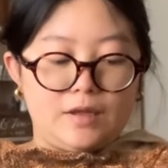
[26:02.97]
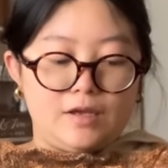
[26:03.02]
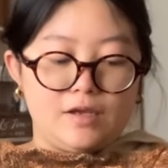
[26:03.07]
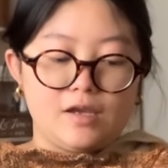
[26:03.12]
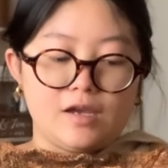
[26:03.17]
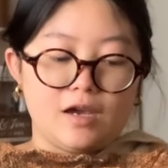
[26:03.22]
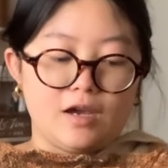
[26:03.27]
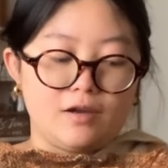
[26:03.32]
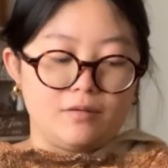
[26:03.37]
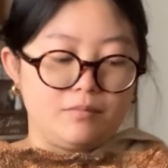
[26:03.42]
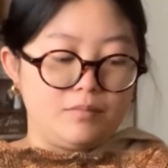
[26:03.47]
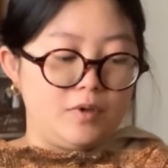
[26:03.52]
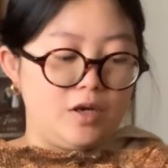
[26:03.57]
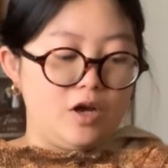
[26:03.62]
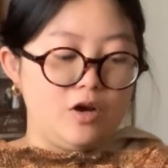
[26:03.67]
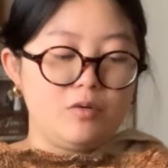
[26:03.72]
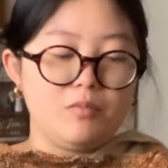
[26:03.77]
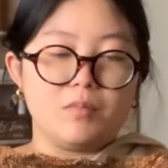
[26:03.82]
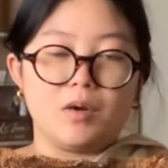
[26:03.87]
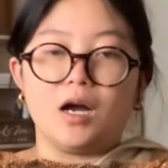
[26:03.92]
Yeah,
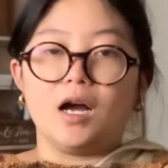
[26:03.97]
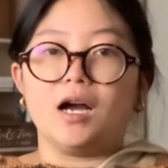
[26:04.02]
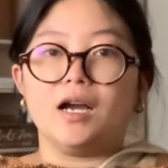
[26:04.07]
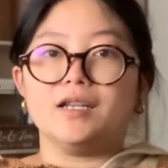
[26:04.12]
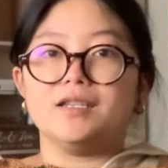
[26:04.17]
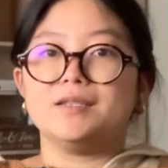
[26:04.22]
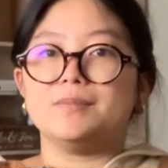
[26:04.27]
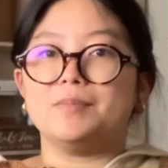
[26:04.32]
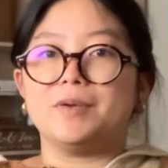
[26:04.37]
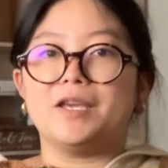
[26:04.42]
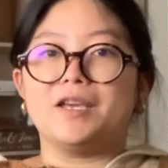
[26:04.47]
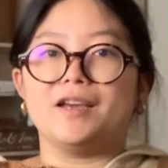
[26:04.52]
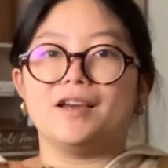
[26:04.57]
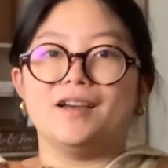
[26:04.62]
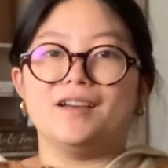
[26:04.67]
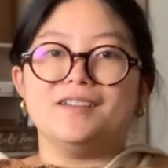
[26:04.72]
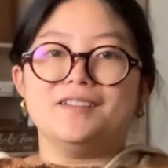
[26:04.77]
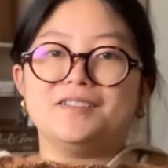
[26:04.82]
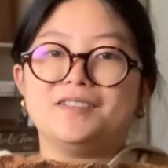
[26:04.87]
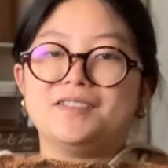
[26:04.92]
no mods
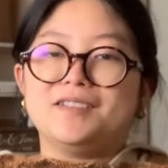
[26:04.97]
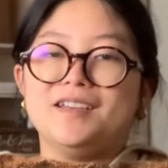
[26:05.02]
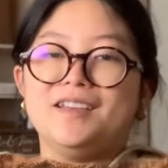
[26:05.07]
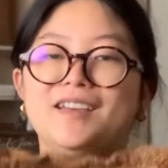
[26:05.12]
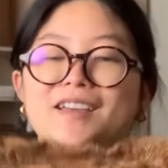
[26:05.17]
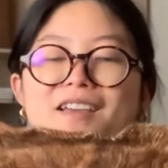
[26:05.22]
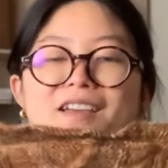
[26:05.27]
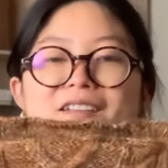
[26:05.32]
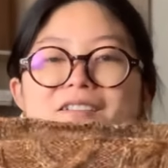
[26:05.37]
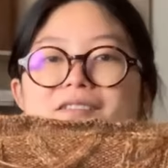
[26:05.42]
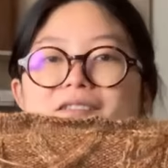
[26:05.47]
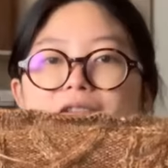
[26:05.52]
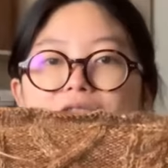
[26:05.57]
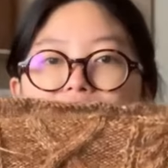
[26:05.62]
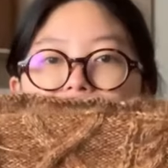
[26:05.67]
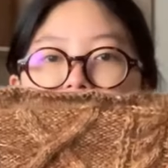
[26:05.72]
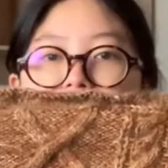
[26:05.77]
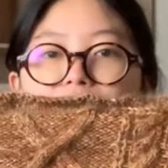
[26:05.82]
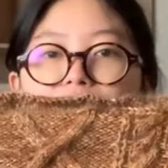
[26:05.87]
because it's such a